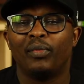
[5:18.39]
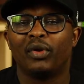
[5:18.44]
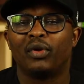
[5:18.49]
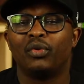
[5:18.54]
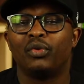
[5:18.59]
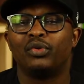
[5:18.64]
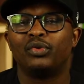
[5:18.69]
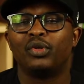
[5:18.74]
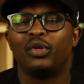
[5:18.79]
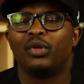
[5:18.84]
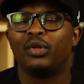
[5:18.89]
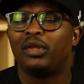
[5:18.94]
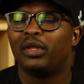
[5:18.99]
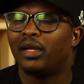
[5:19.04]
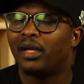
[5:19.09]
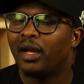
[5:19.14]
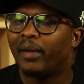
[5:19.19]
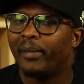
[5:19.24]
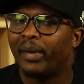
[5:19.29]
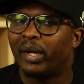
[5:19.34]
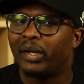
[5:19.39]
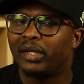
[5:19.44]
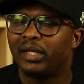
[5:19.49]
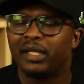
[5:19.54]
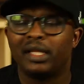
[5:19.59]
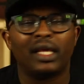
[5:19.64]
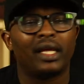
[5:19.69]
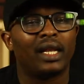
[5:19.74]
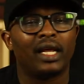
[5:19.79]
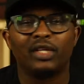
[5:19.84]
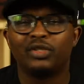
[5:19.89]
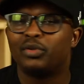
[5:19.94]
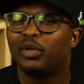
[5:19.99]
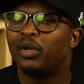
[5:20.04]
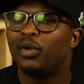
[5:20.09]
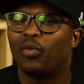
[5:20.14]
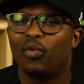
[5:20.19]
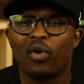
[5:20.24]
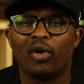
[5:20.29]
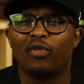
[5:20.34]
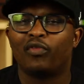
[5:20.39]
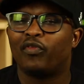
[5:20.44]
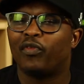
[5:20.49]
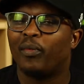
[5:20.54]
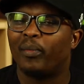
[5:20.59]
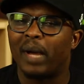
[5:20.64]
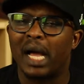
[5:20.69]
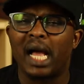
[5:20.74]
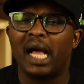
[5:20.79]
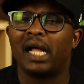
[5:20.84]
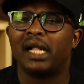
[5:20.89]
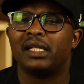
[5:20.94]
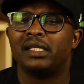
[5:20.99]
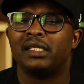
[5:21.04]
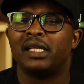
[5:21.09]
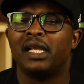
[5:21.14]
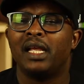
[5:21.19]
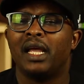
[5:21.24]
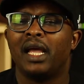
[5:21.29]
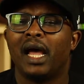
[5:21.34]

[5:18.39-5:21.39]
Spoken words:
because when you think about it, they had actually walked for miles